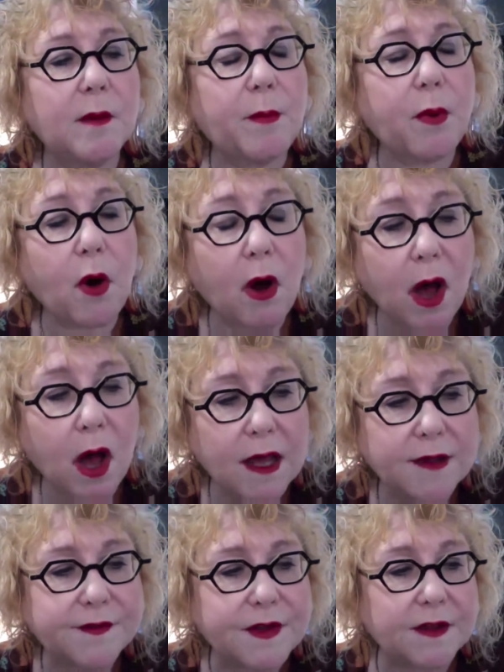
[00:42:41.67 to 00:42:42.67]

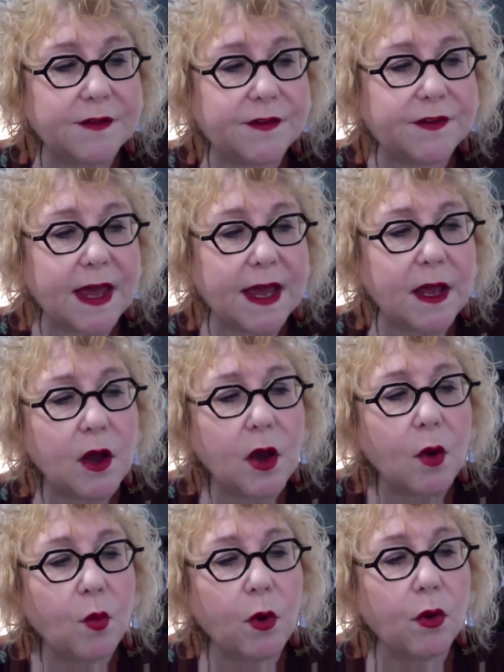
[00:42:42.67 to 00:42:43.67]
pause and say,
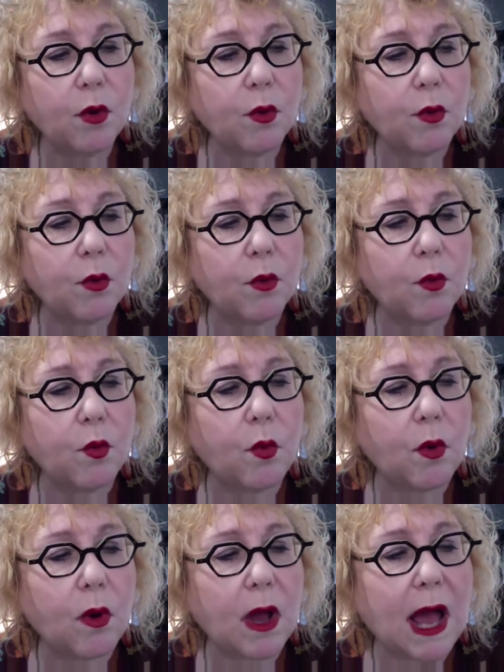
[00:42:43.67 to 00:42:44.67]
well,
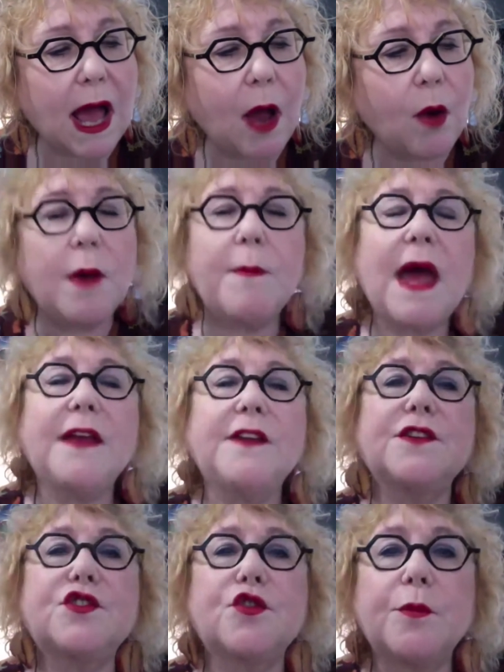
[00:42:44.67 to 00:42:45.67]
how am I
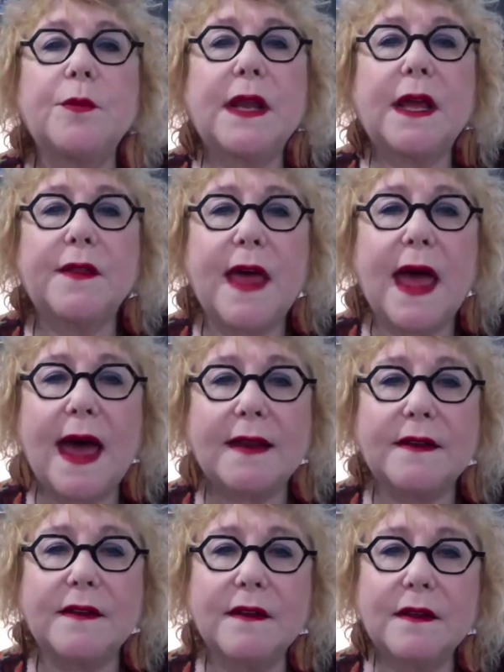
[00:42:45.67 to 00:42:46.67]
determining that?
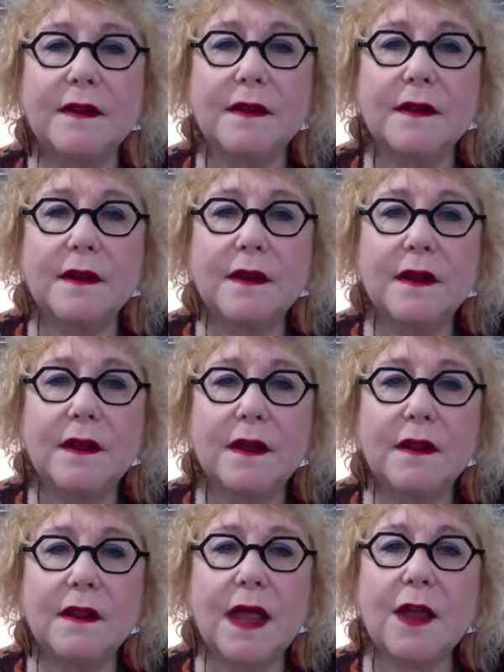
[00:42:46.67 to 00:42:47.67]

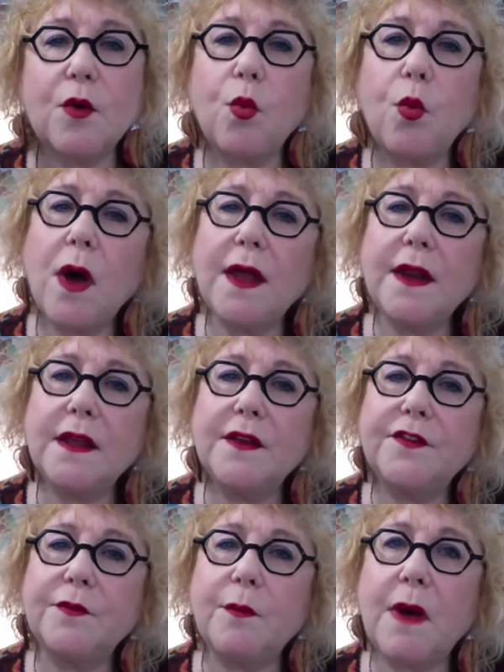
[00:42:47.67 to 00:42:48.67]
Like, what
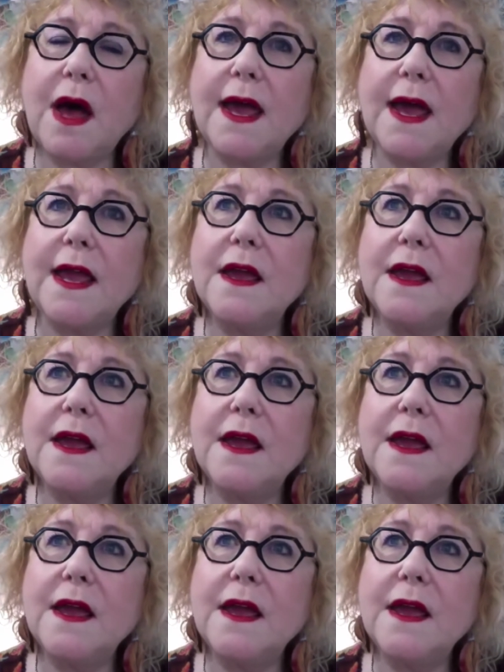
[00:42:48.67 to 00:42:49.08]
is my